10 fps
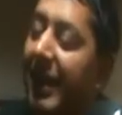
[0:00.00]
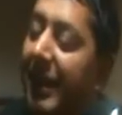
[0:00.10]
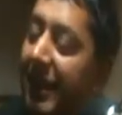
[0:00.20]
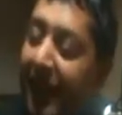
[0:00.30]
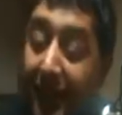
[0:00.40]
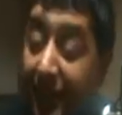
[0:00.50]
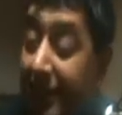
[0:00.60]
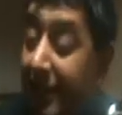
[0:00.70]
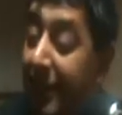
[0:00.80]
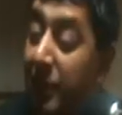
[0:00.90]
and it's like
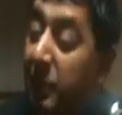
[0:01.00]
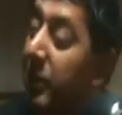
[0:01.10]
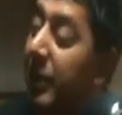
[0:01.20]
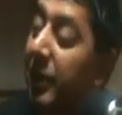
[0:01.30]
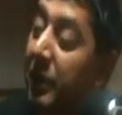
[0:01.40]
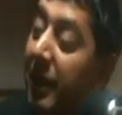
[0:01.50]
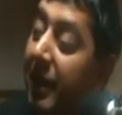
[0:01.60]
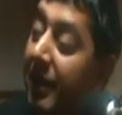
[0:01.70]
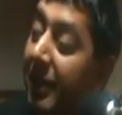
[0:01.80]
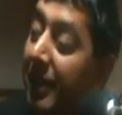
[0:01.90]
the girl's walking
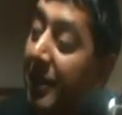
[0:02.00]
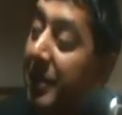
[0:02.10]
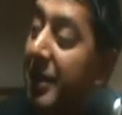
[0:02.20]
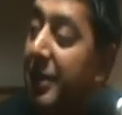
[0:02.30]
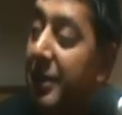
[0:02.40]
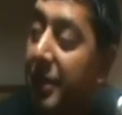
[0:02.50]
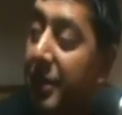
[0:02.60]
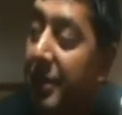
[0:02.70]
away. You know what I mean? So.